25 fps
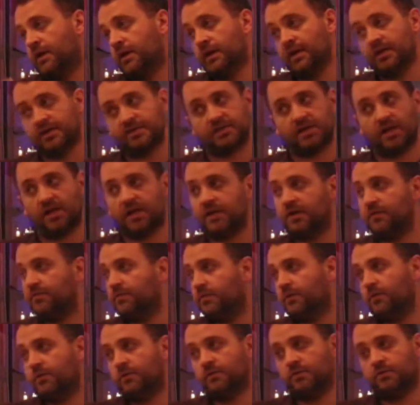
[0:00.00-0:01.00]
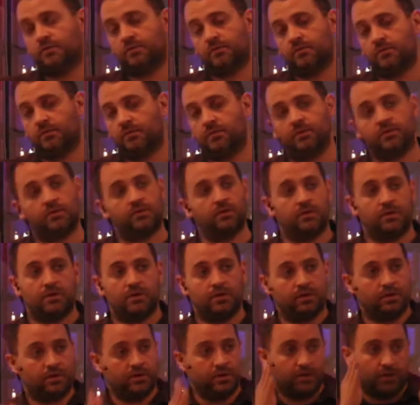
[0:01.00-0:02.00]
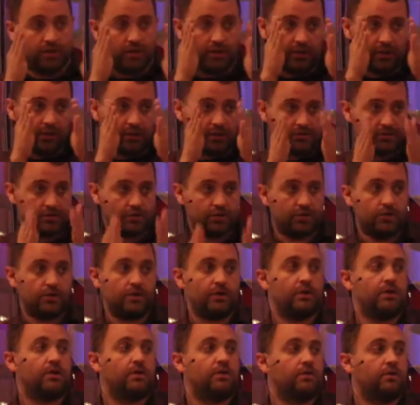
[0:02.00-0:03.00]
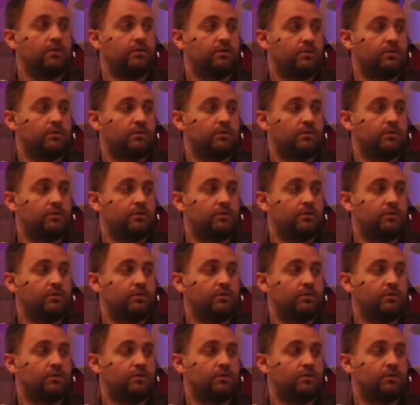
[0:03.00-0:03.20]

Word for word: he is not evil, he is good.